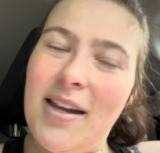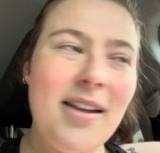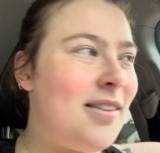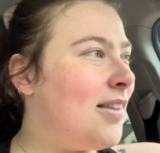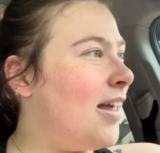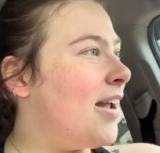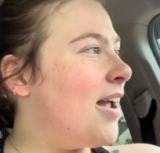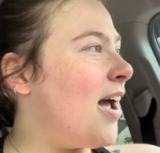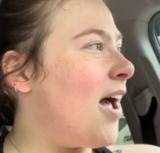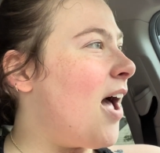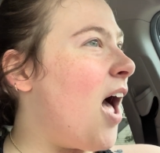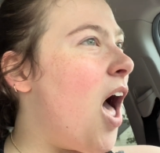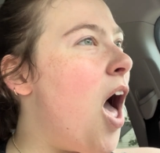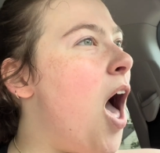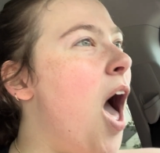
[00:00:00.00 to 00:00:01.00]
Like,
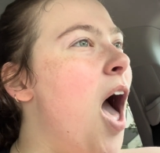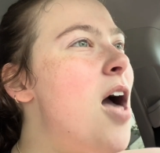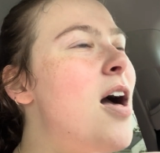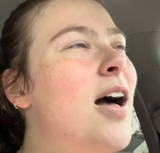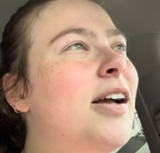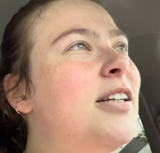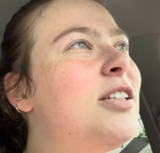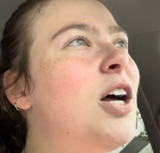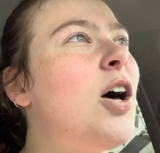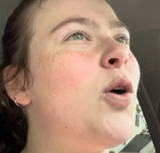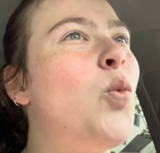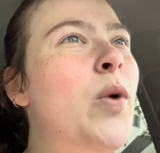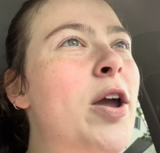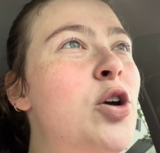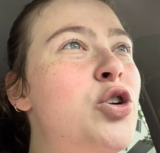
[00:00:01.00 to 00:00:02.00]

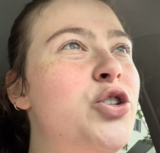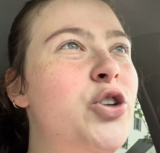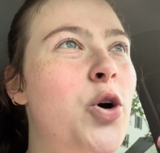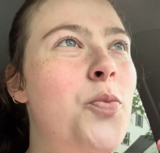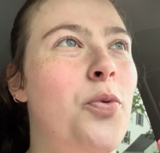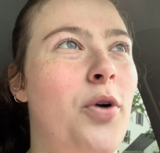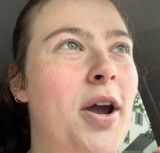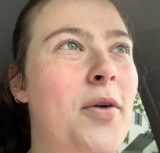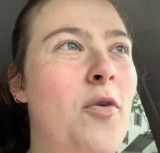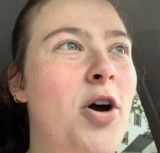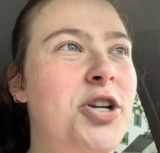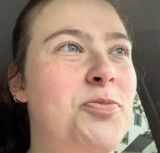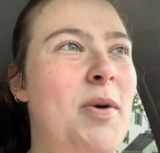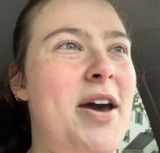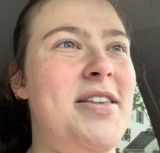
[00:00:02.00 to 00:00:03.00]
we are so
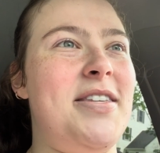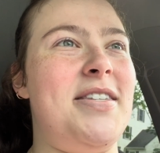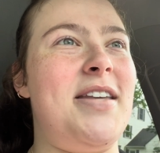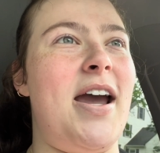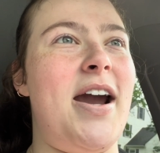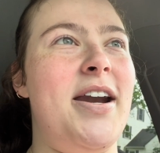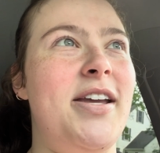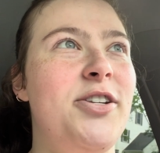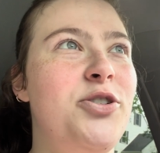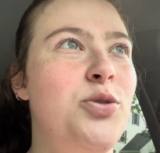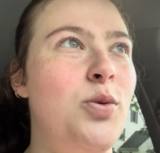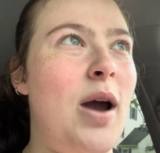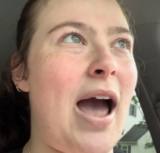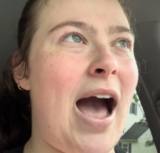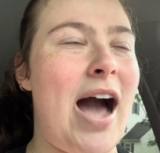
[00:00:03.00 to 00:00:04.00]
brainwashed by society
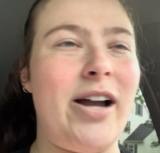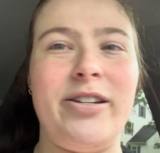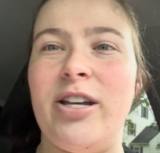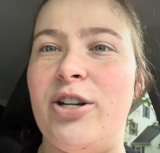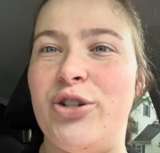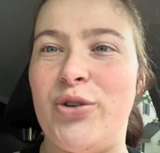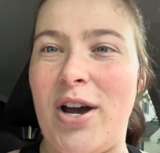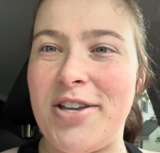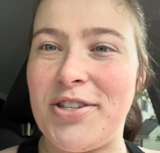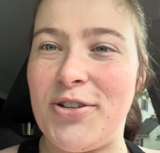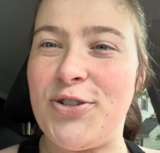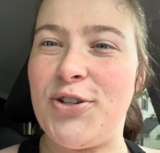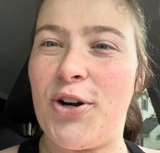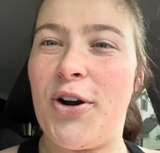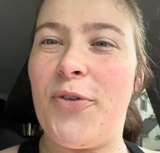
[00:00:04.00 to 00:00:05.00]
to act and dress a
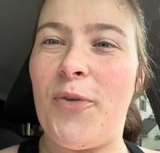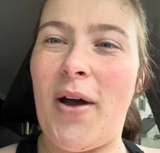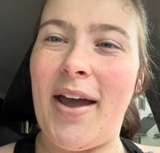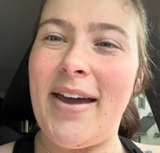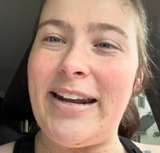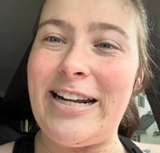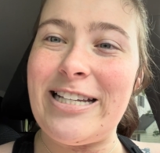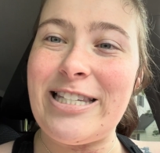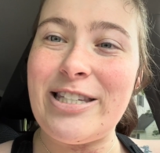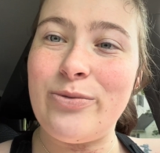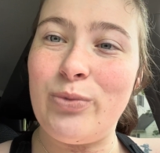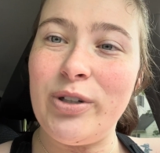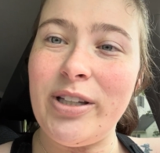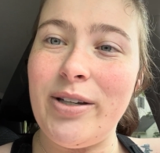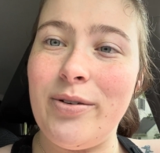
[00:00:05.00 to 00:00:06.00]
certain way, and it's
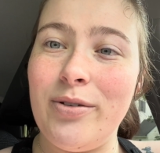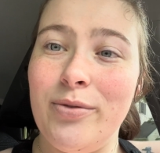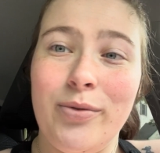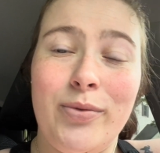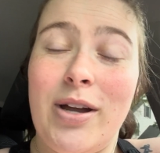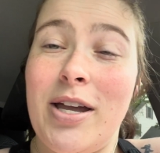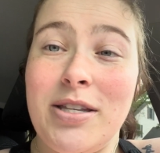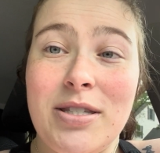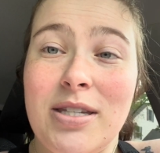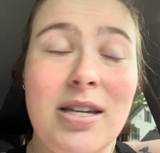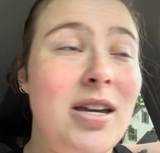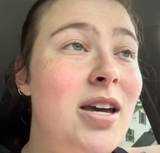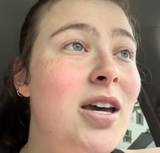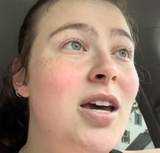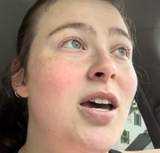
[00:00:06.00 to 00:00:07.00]

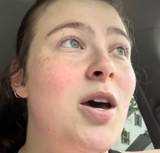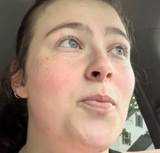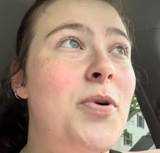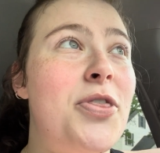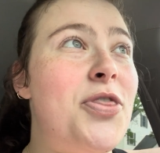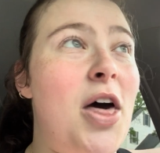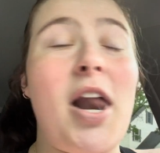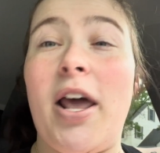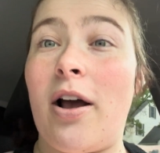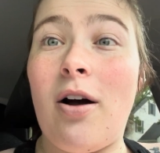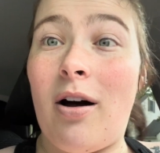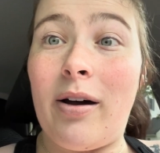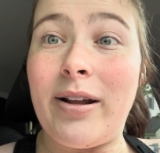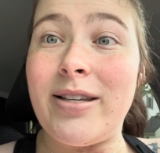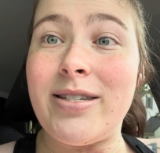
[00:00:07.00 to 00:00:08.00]
pathetic,
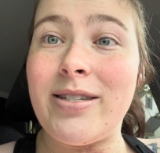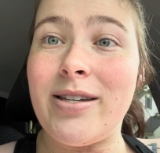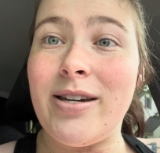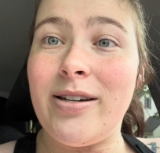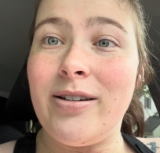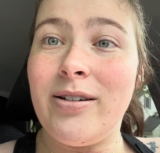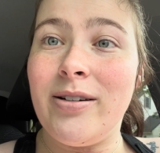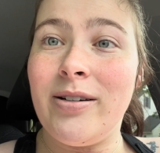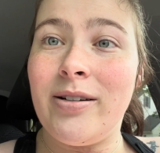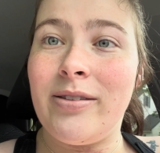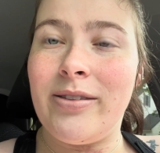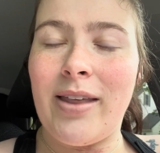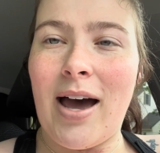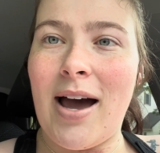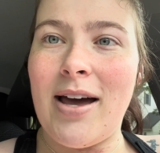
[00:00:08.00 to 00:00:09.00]
honestly,
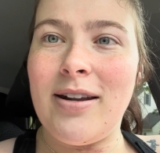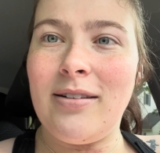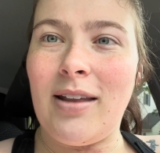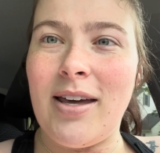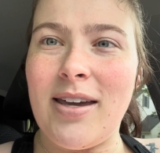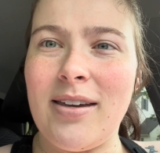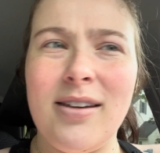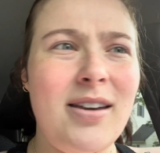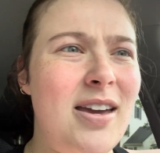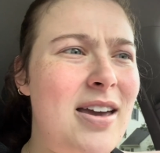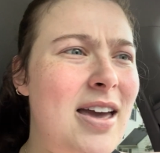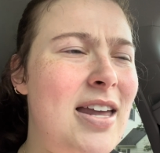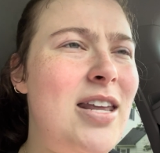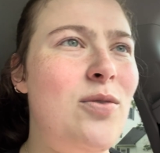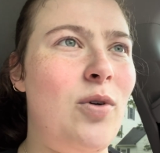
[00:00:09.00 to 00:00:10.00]
that, like,
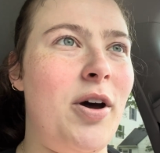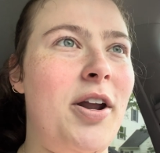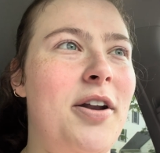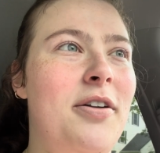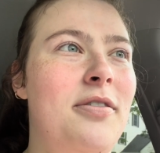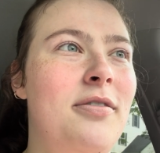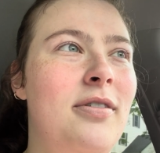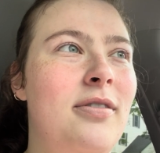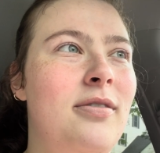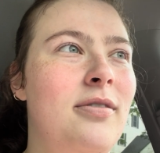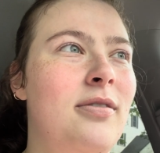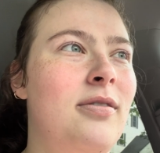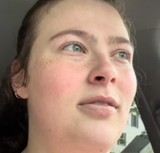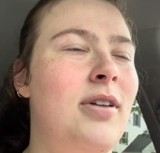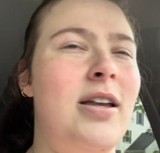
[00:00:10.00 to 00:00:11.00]
anyone,
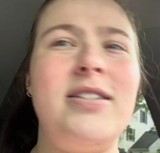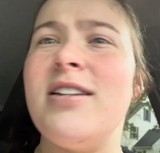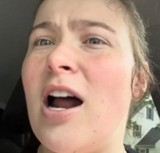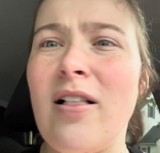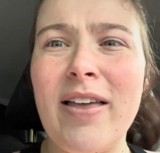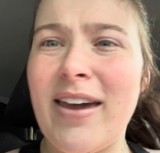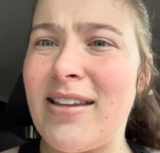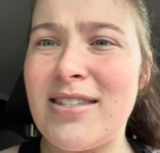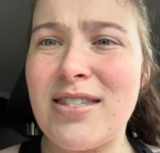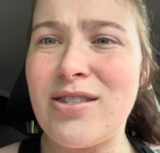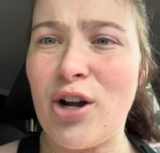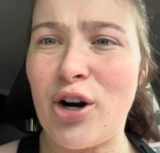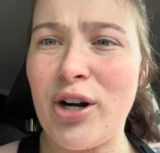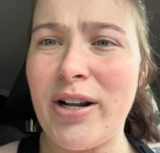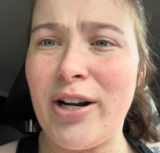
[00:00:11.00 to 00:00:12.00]
it's not like it's
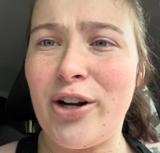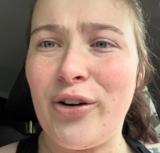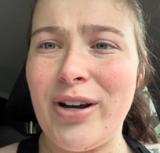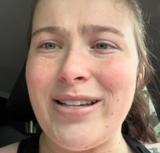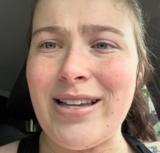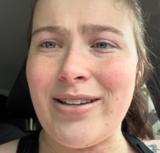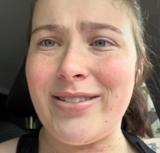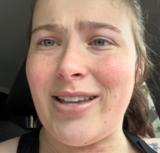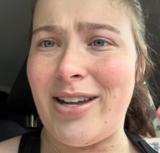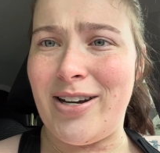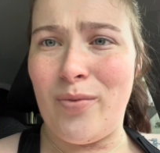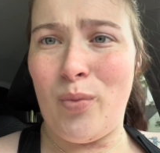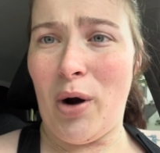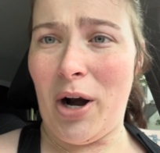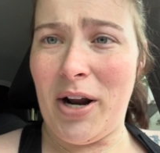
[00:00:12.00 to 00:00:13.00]
30 degrees outside and
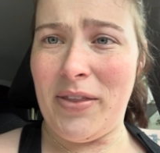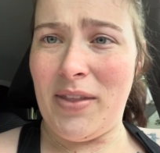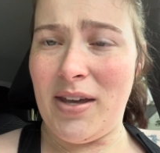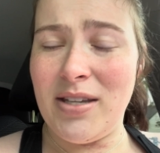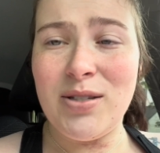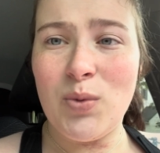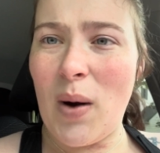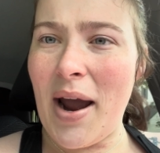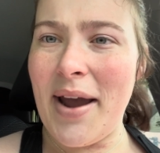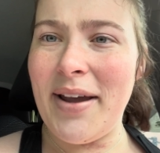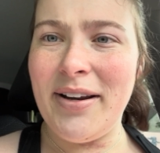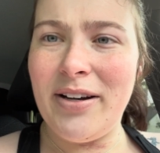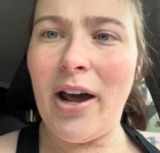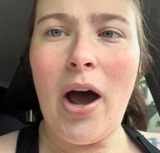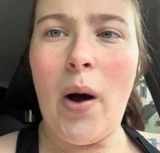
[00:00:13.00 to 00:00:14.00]
I'm wearing this, right?
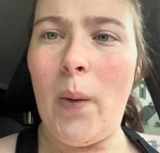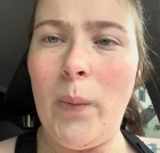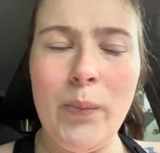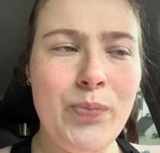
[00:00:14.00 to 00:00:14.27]
No.